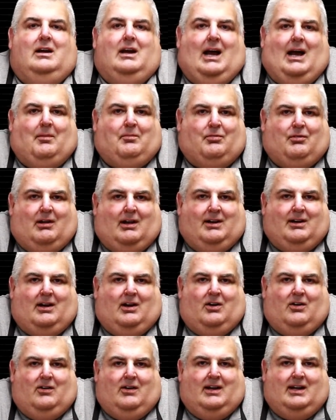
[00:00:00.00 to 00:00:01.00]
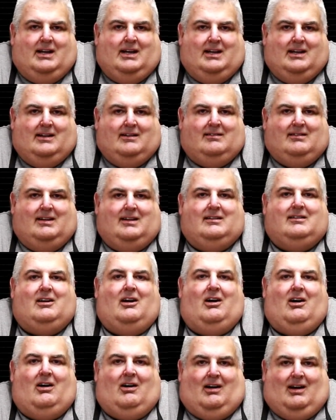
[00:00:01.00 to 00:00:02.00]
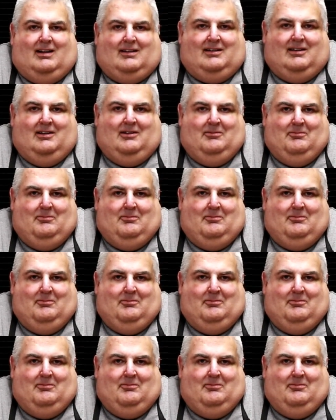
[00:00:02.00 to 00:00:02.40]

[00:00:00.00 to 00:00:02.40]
I'm trying to hurry, kids. It's hot.